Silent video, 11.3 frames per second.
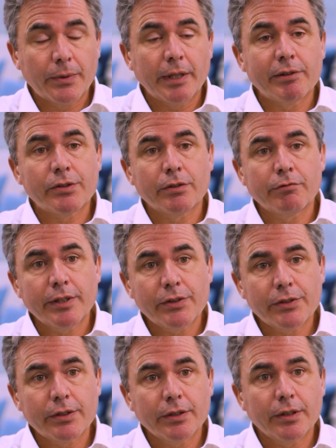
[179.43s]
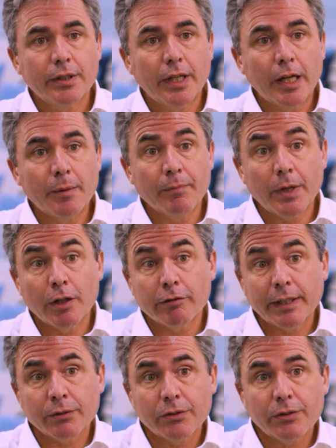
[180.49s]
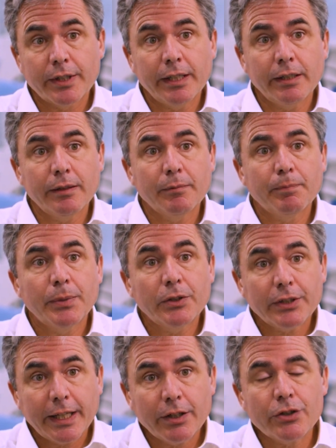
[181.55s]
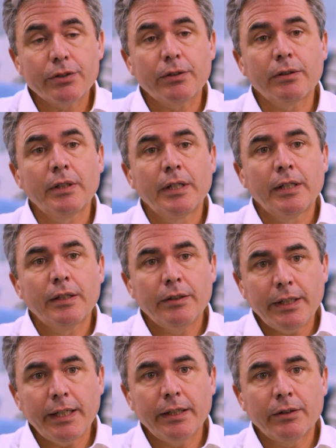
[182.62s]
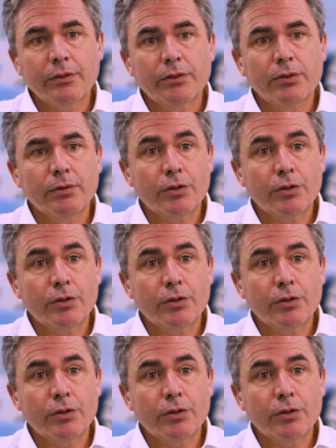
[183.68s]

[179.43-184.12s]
there is a risk around the potential need to